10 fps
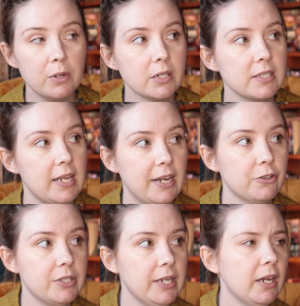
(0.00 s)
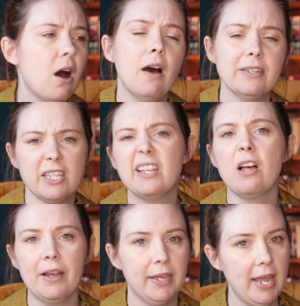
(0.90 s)
books and you're seeing it obviously a
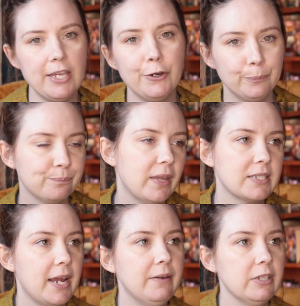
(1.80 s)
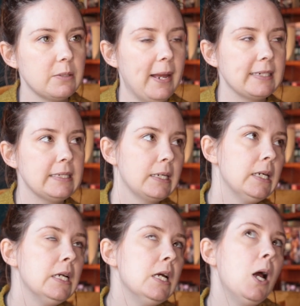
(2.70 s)
lot in KU. That's kind of expected.
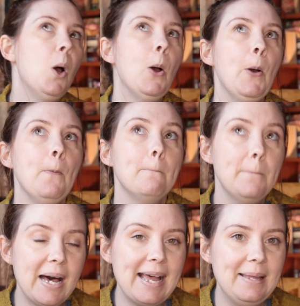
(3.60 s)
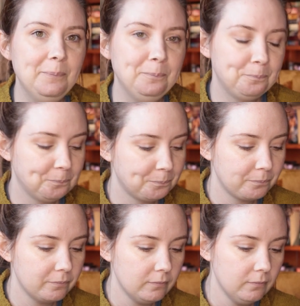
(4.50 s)
But
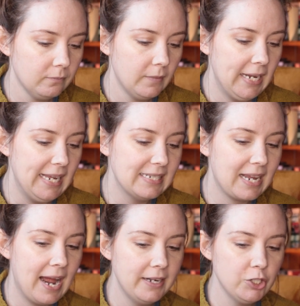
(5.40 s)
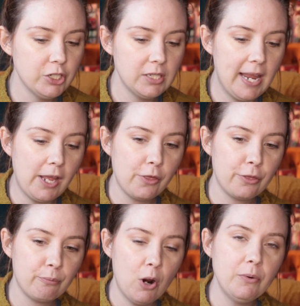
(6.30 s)
it's kind of just like
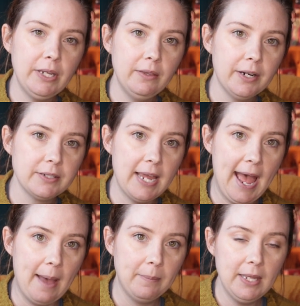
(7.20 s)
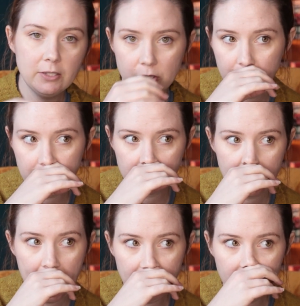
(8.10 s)
thrown in there to happen. So there's
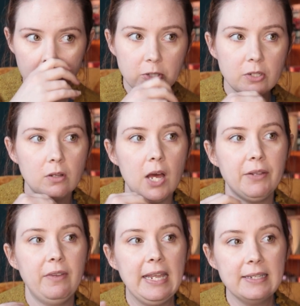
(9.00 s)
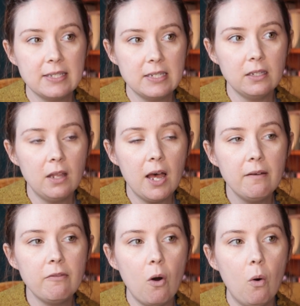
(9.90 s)
kind of almost a lot of
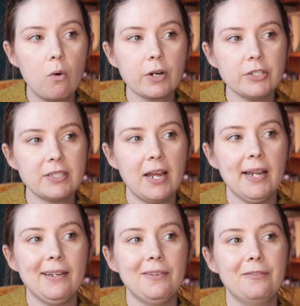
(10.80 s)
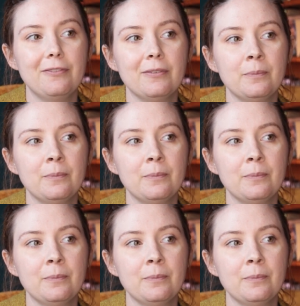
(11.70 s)
insta-love or just kind of